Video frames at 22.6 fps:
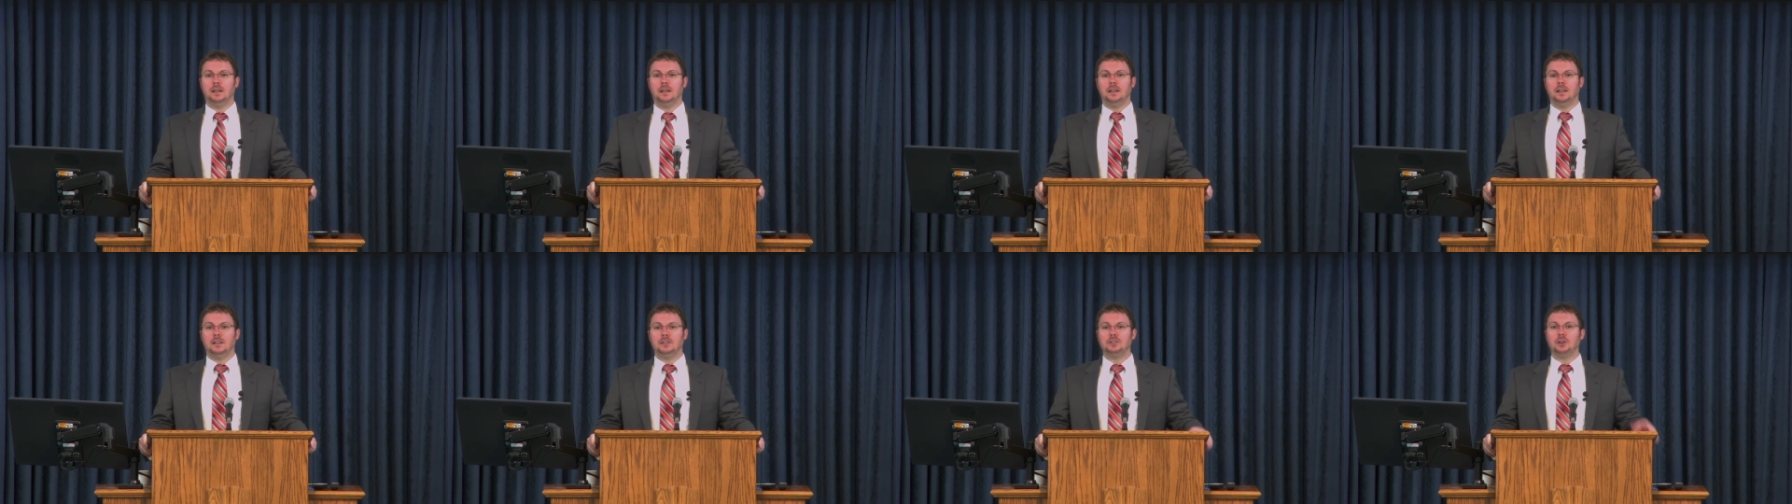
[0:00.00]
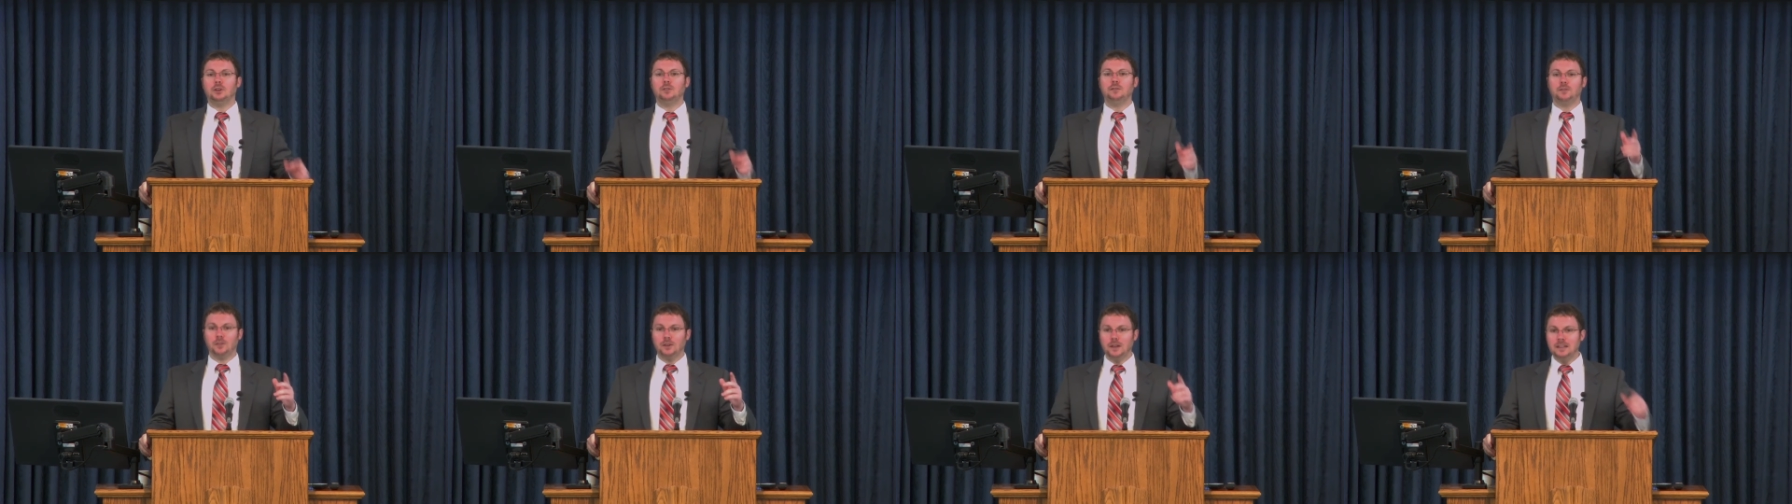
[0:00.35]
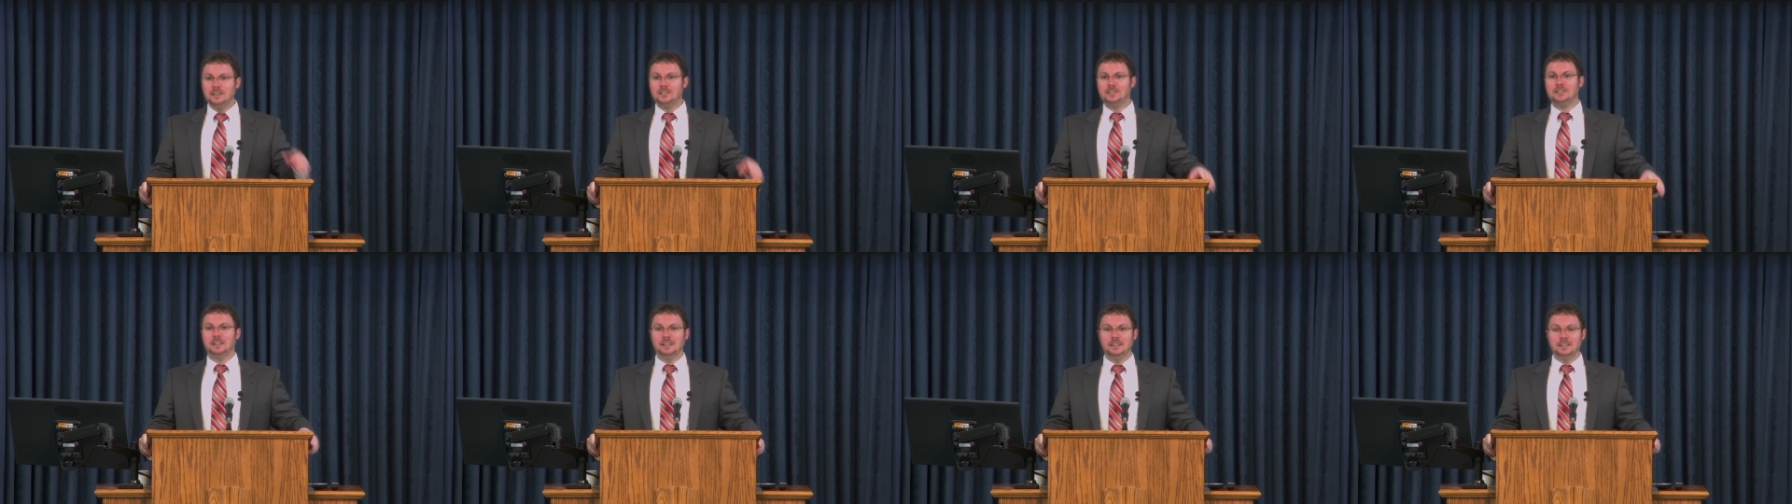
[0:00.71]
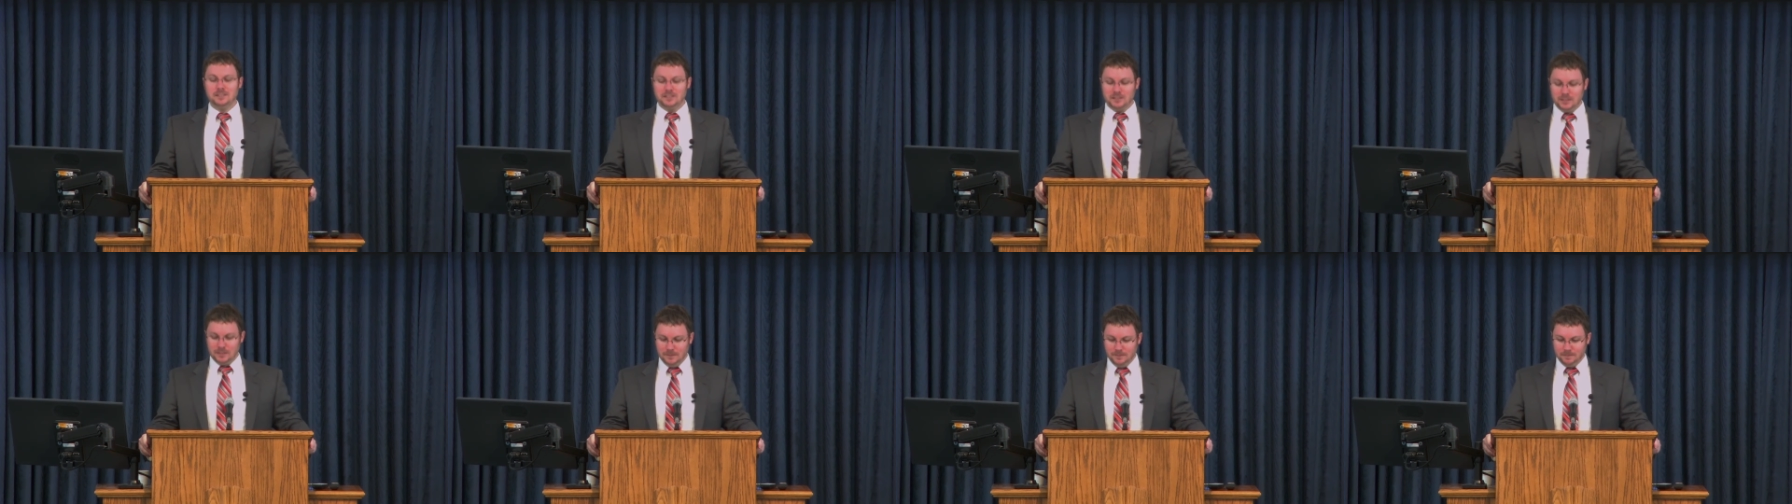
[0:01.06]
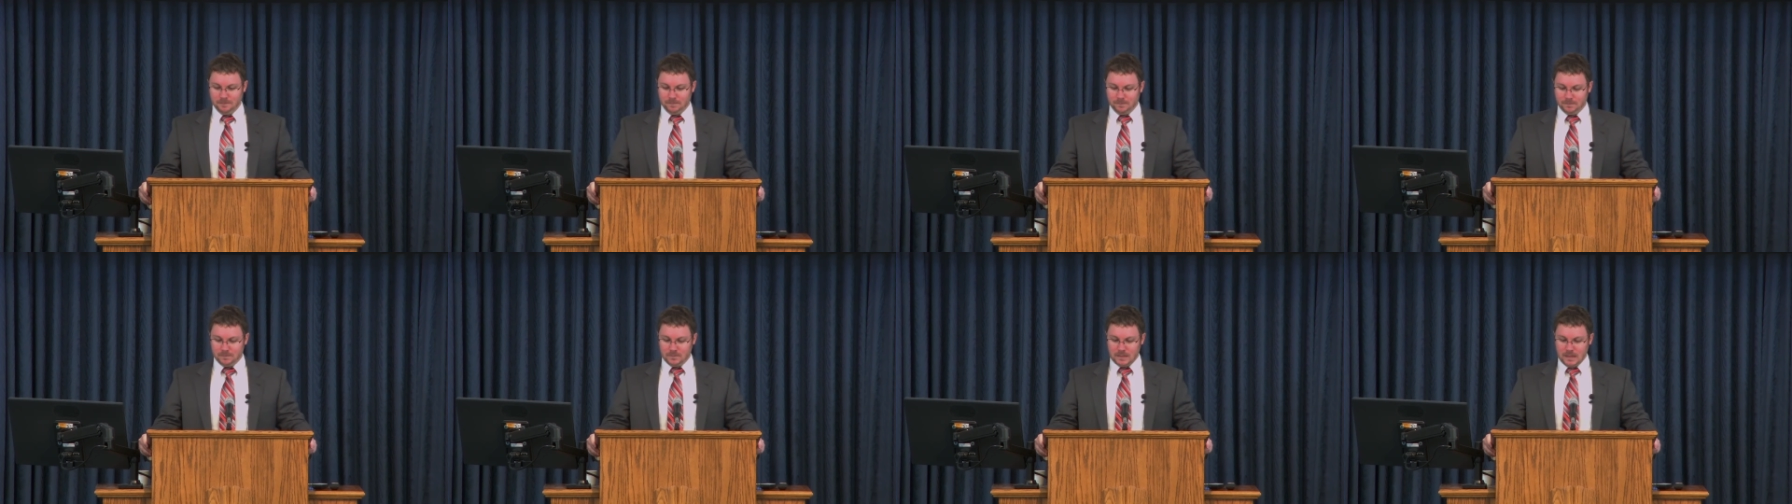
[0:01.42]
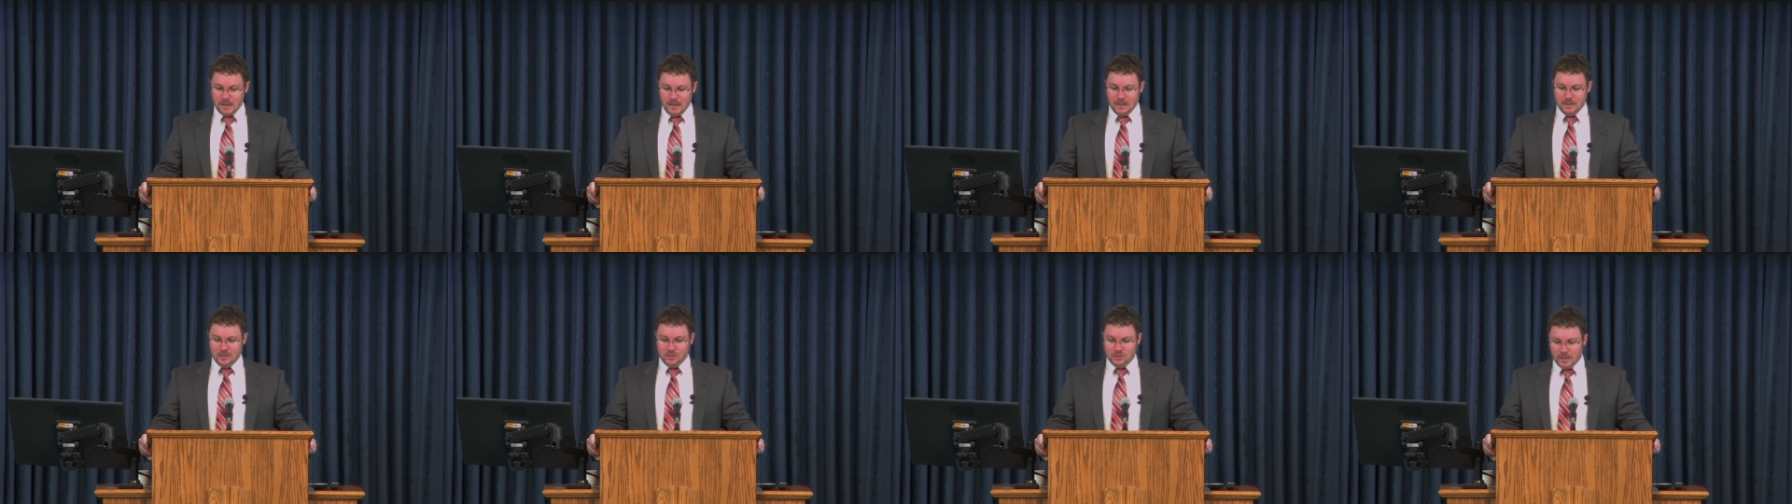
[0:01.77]
So for instance,
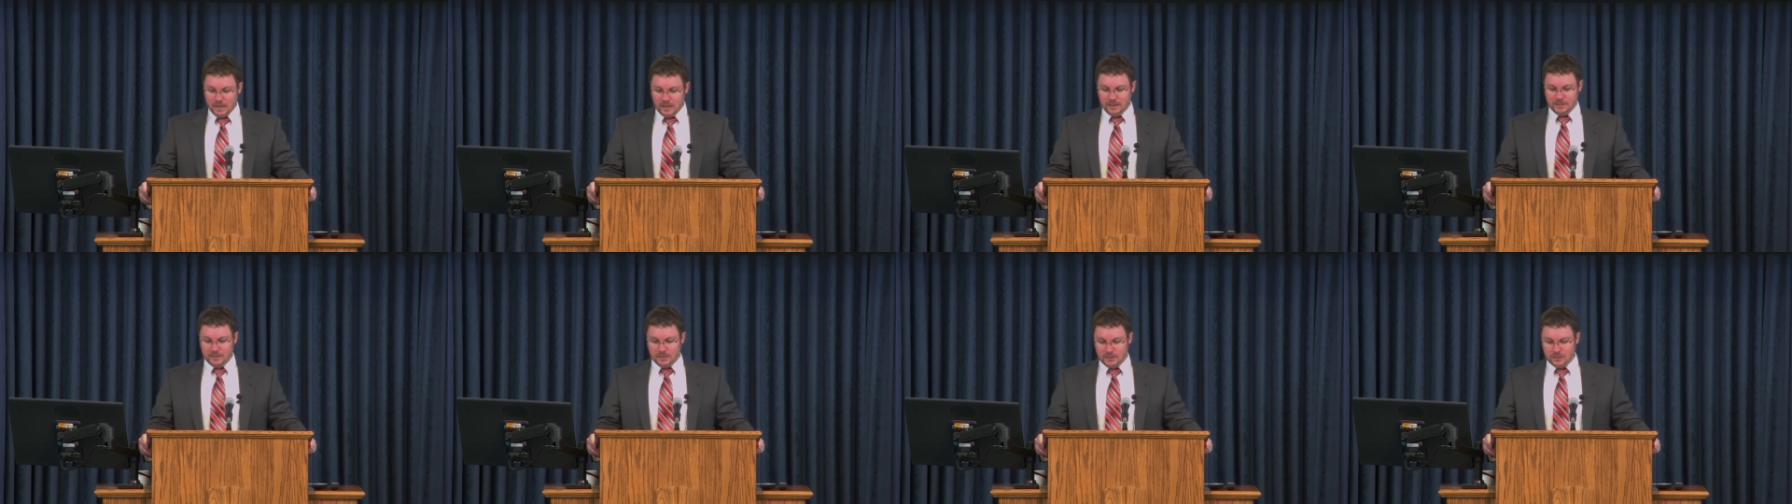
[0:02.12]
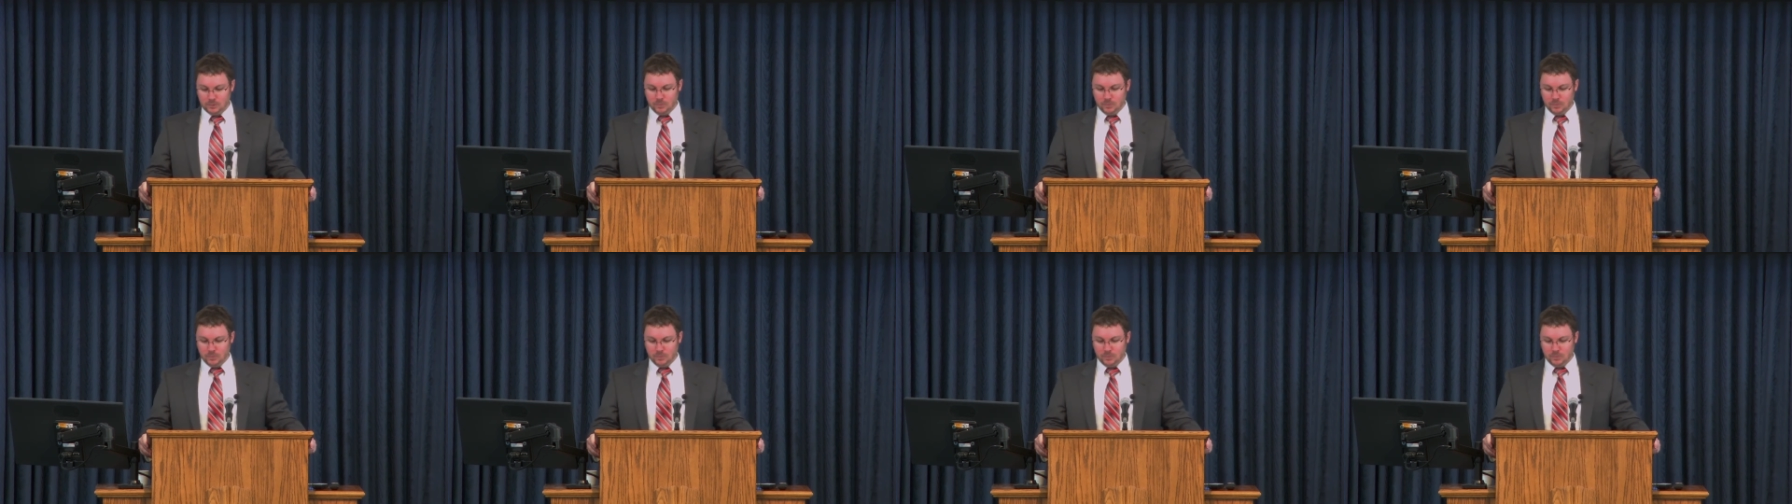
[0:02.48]
in Genesis,